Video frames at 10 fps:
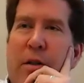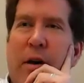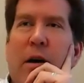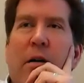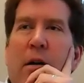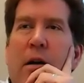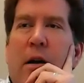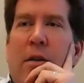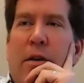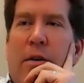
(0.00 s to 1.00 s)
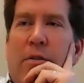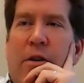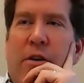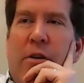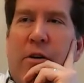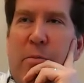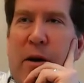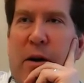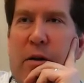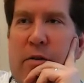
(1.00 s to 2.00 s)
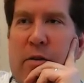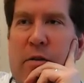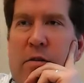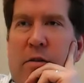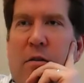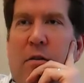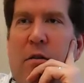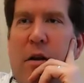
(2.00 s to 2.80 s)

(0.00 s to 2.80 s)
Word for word: of their senior experiences and